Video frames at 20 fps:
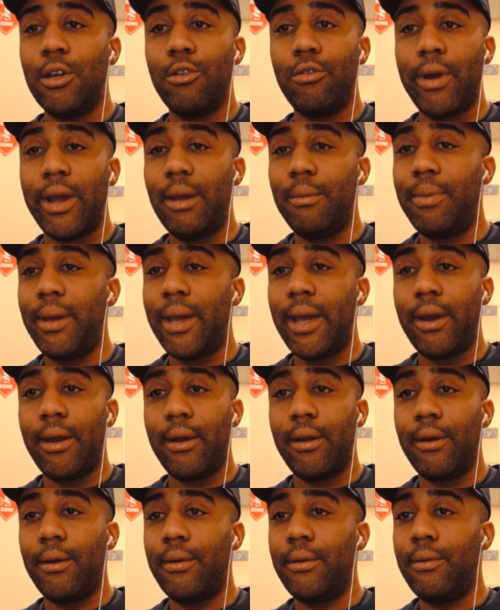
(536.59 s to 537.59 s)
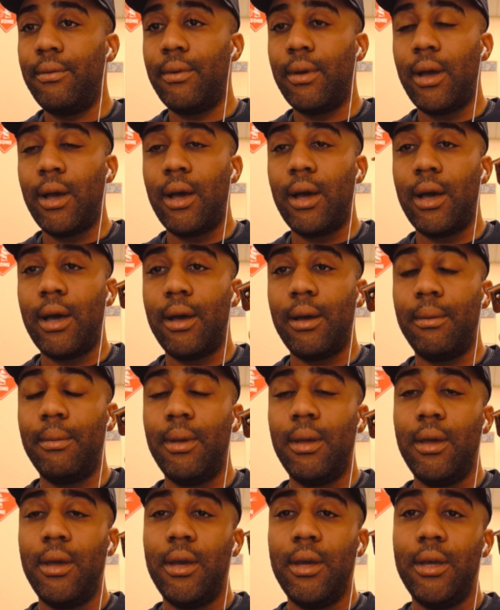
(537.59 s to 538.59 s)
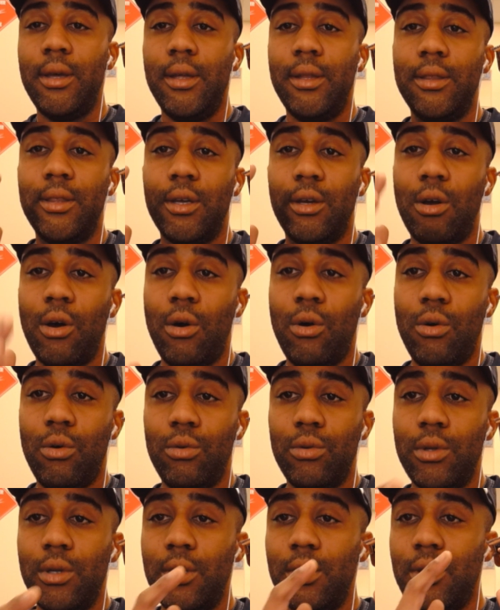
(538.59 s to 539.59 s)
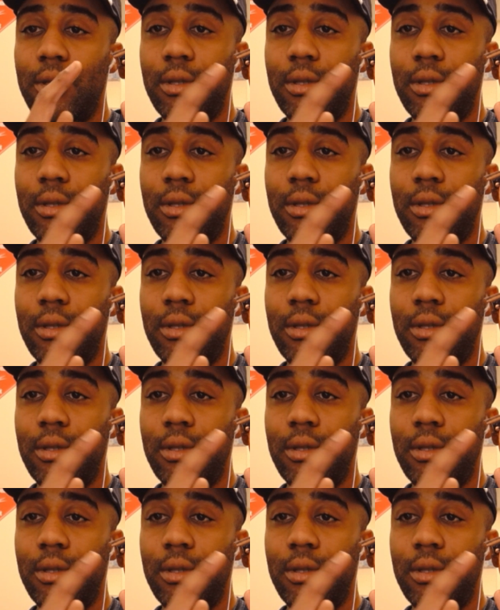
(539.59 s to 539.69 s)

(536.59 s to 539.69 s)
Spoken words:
Great pair. The gold,